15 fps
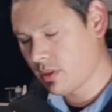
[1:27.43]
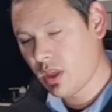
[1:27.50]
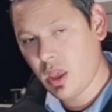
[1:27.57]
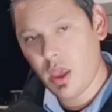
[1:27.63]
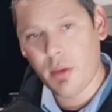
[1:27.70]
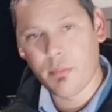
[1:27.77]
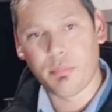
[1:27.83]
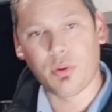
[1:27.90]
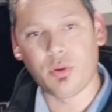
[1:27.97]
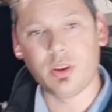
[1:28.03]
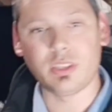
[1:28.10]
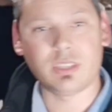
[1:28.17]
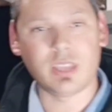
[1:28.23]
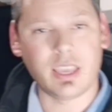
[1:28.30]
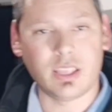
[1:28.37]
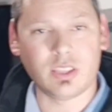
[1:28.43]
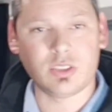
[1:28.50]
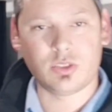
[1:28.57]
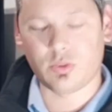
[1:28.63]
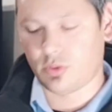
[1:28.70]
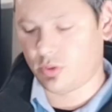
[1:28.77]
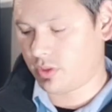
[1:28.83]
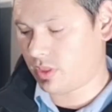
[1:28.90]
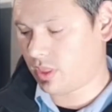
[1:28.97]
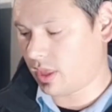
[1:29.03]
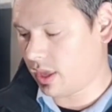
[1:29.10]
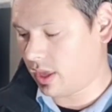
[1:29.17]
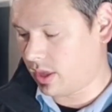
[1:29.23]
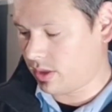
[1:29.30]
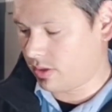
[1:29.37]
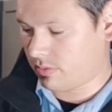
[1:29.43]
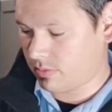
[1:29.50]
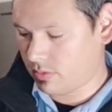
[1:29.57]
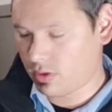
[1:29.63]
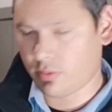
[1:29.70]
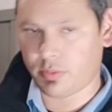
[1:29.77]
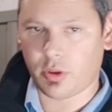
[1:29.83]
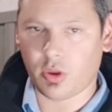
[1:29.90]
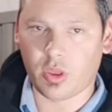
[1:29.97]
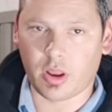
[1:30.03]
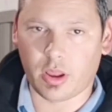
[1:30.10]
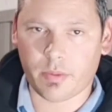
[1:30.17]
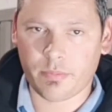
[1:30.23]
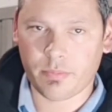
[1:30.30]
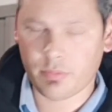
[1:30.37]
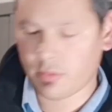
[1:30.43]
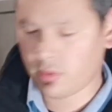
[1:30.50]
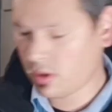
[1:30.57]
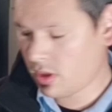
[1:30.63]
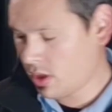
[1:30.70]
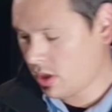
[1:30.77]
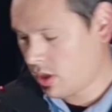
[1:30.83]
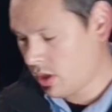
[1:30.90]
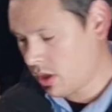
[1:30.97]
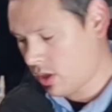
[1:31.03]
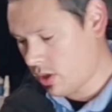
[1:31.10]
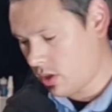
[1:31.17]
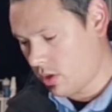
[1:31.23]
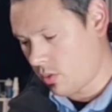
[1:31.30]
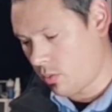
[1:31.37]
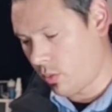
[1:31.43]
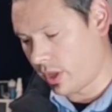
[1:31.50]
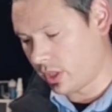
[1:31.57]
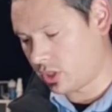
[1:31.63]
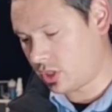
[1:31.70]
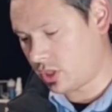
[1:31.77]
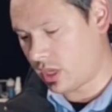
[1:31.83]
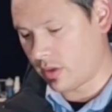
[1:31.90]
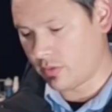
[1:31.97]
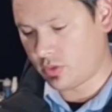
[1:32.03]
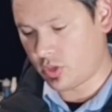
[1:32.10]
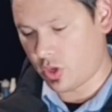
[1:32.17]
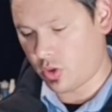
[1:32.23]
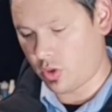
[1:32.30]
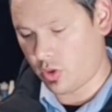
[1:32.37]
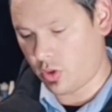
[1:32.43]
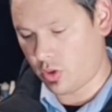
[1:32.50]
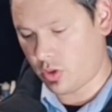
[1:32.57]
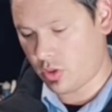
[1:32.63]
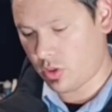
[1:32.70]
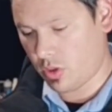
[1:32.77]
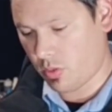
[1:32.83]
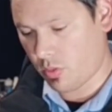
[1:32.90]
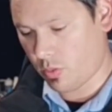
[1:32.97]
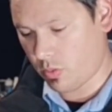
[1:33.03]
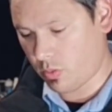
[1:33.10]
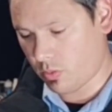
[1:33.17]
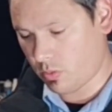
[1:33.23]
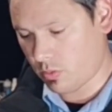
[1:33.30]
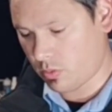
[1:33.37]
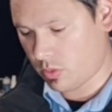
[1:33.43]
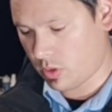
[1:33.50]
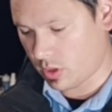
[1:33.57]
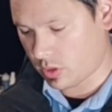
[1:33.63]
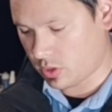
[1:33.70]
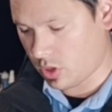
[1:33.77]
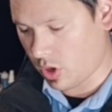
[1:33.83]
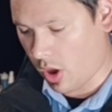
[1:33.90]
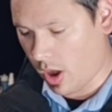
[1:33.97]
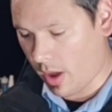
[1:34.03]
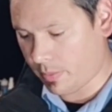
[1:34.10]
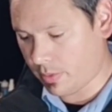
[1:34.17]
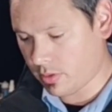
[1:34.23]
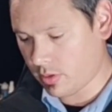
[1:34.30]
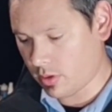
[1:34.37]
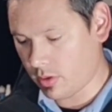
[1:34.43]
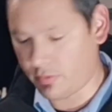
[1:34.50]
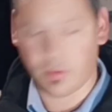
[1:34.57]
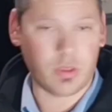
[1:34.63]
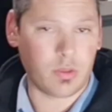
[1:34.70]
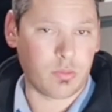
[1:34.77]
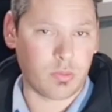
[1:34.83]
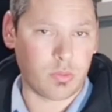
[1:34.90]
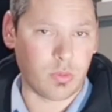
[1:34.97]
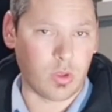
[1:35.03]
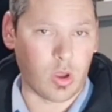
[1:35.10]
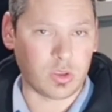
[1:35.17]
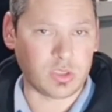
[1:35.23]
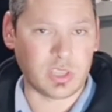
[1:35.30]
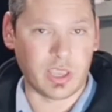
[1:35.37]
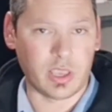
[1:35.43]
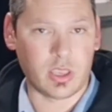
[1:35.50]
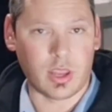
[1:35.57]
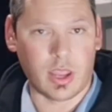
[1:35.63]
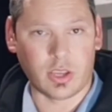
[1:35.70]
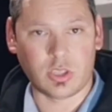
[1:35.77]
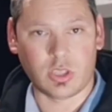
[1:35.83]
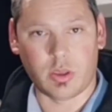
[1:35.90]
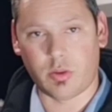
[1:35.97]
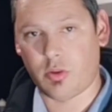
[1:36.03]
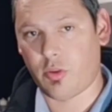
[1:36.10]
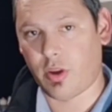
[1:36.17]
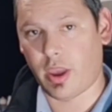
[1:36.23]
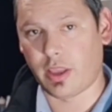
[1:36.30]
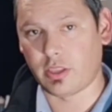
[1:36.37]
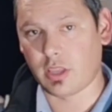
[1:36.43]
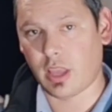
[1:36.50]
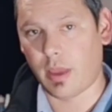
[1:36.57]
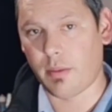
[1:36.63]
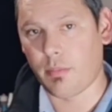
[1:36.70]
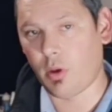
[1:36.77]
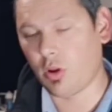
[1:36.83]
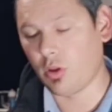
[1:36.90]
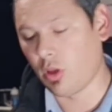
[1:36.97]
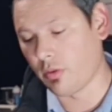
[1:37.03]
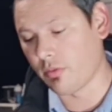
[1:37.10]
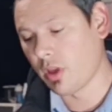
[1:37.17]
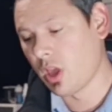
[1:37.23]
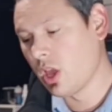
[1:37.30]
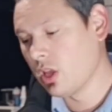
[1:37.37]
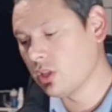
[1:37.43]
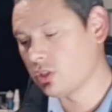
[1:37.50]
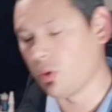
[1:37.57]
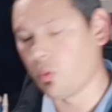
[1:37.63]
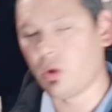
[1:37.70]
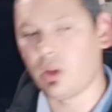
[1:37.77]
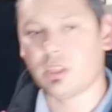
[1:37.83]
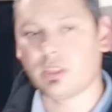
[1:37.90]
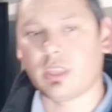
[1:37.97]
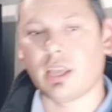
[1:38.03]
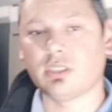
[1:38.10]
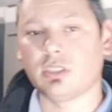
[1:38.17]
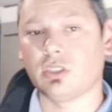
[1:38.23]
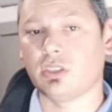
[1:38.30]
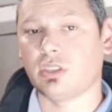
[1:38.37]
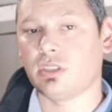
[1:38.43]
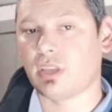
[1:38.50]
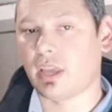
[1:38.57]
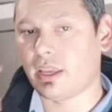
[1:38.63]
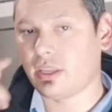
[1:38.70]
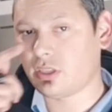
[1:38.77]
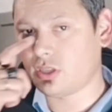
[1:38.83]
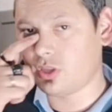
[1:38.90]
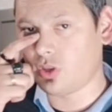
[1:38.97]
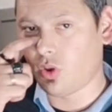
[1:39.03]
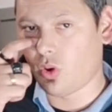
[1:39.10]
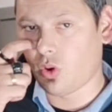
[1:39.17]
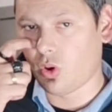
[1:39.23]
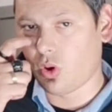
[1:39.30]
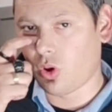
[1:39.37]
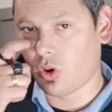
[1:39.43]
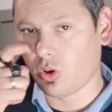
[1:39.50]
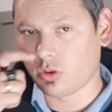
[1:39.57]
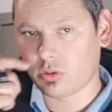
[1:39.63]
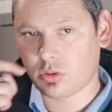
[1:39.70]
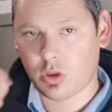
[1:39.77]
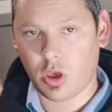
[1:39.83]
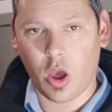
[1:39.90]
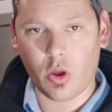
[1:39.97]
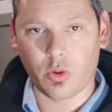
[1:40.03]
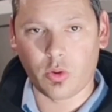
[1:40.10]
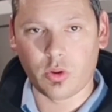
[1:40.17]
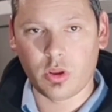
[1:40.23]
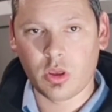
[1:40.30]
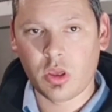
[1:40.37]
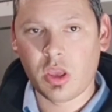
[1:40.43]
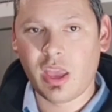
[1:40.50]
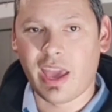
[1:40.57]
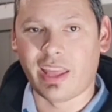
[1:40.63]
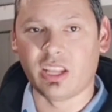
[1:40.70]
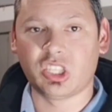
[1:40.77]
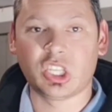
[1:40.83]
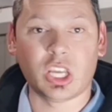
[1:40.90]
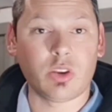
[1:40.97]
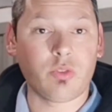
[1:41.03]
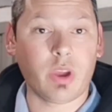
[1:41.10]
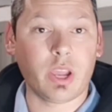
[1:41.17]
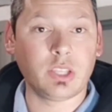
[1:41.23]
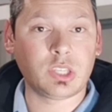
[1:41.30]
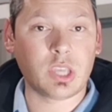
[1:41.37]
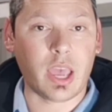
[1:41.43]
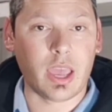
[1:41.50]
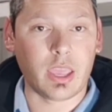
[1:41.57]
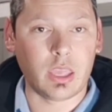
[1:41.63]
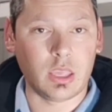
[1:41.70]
put it into the computer, which gives you the type of locks it can actually create a model of. So what it does is it takes your code and it generates a